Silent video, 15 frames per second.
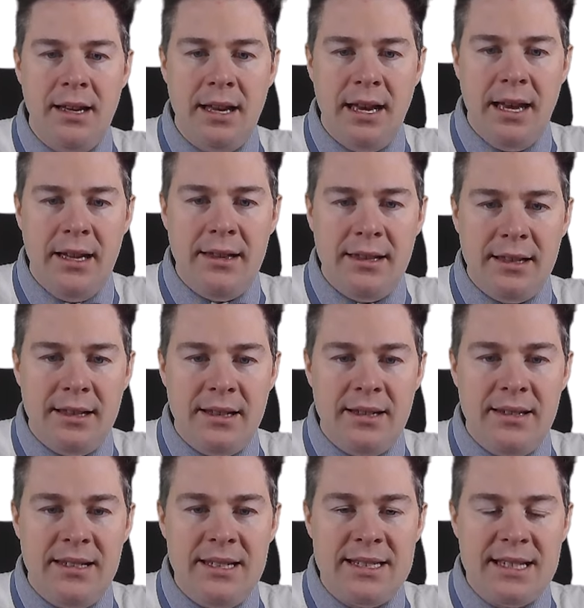And
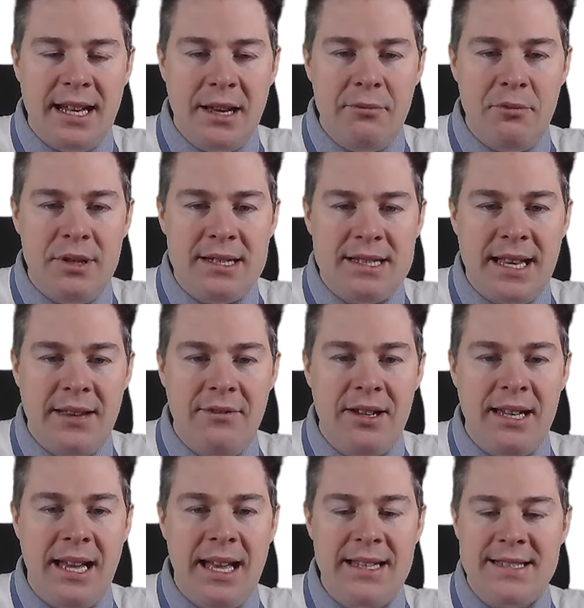this time we save it
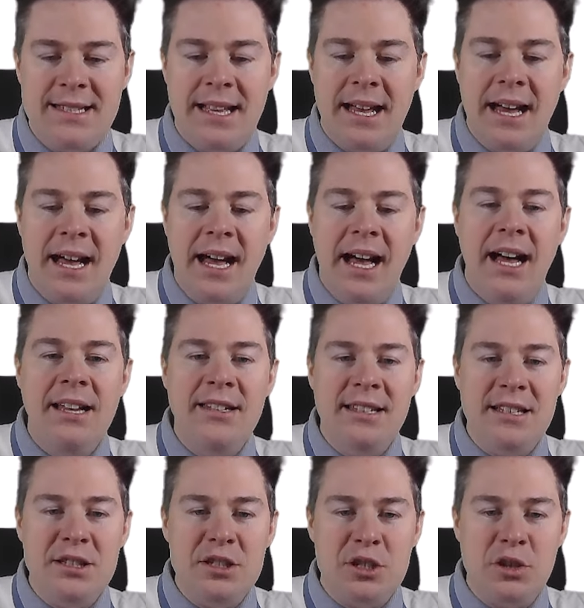as
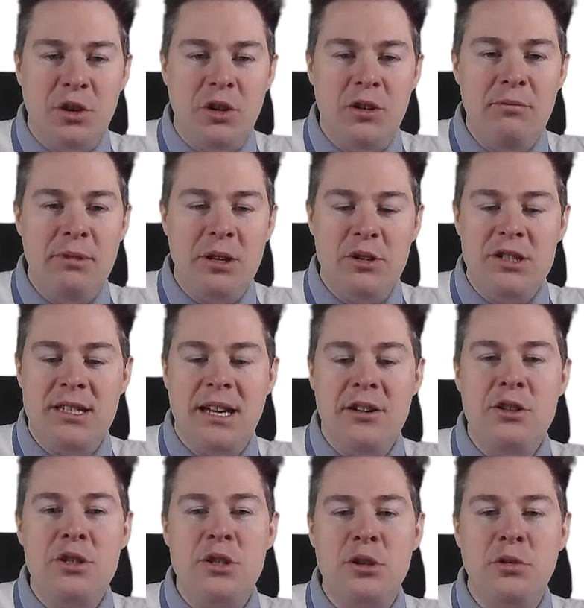uninstall because they are
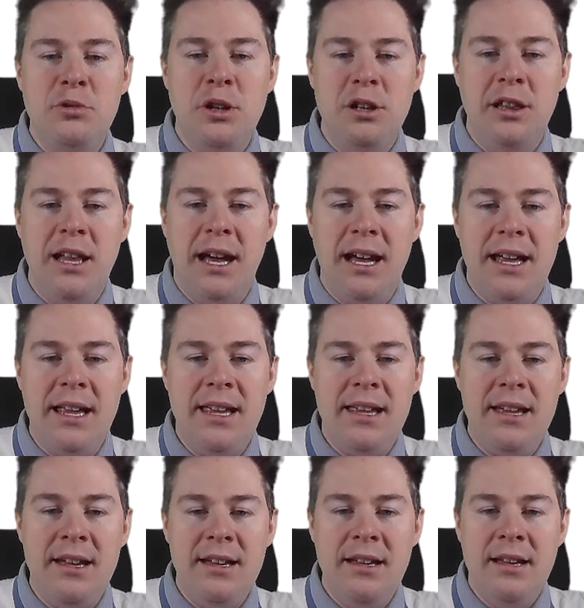so alike.
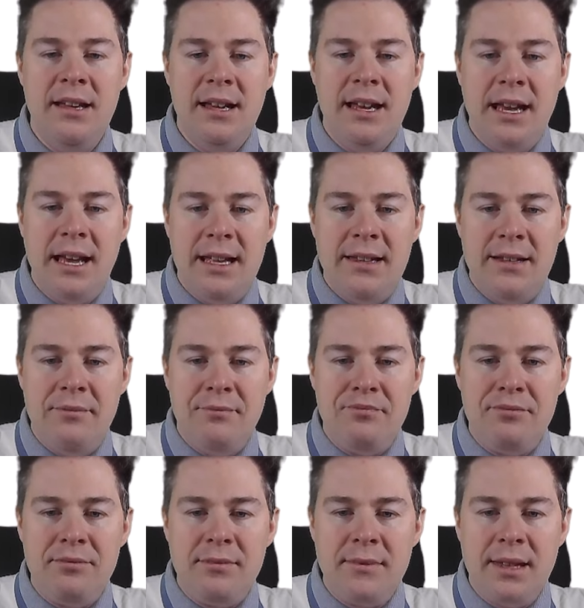And
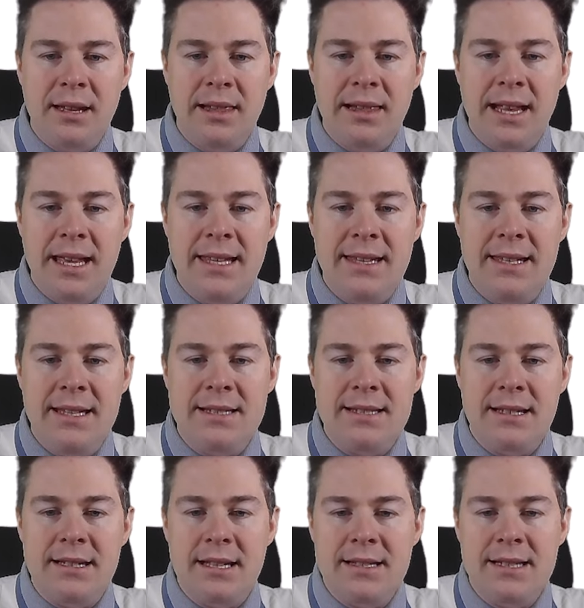latest,
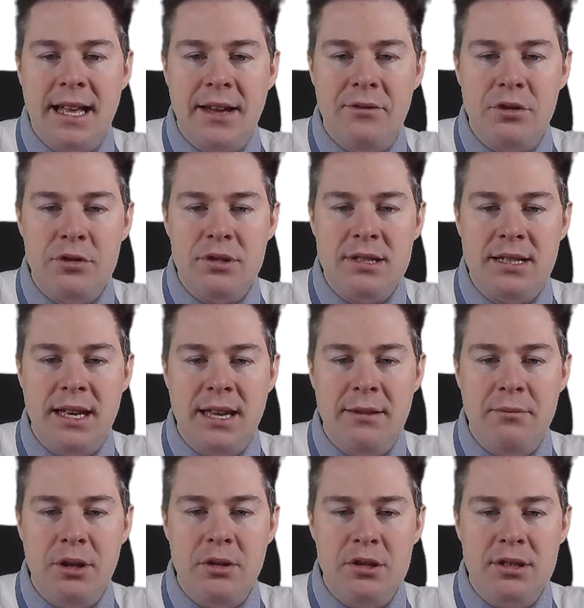it doesn't have to stay
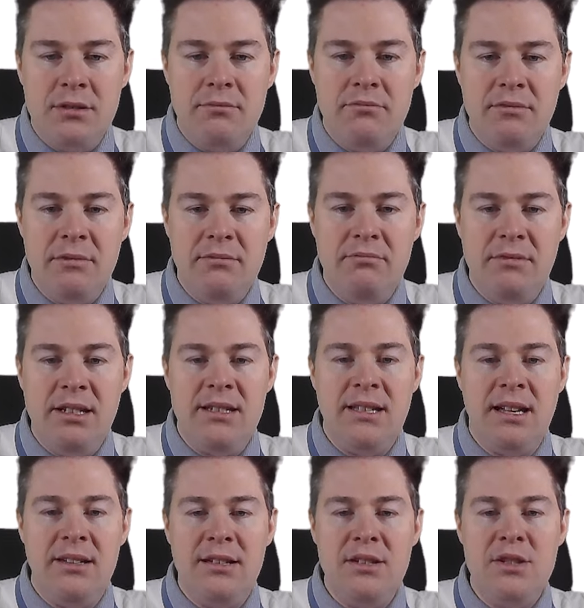because it
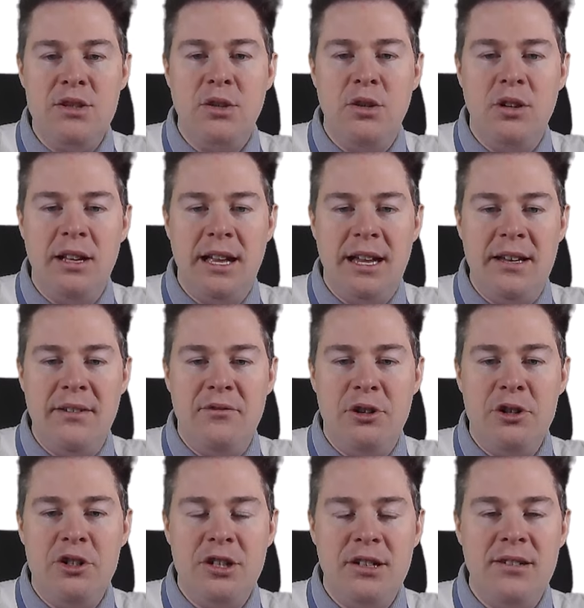uninstall any
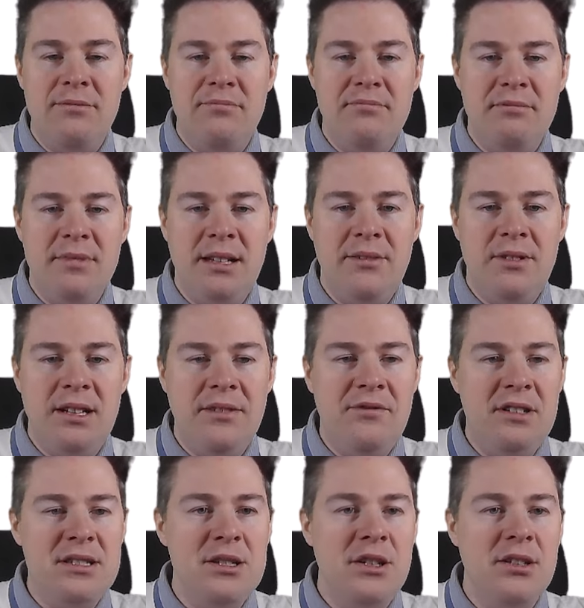version, even if
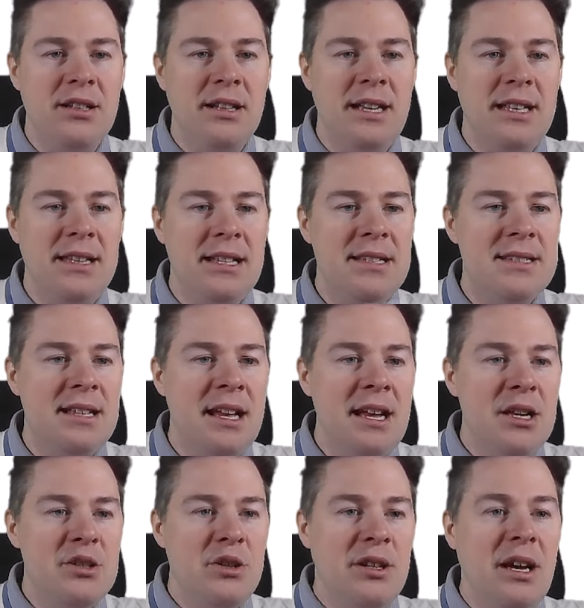it's not the latest.
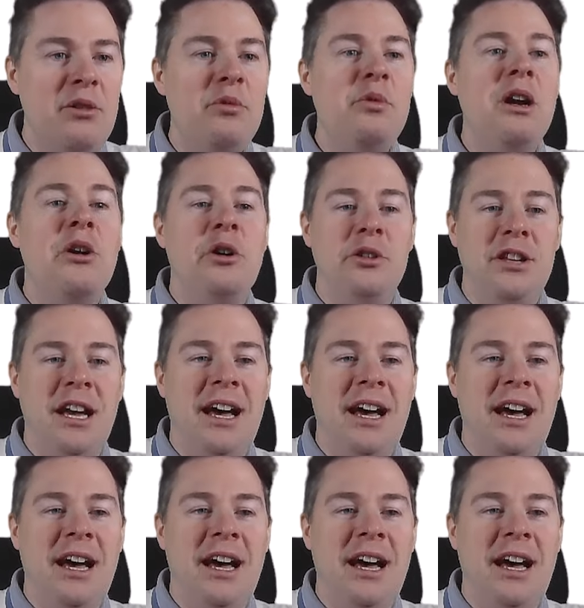So now we are on the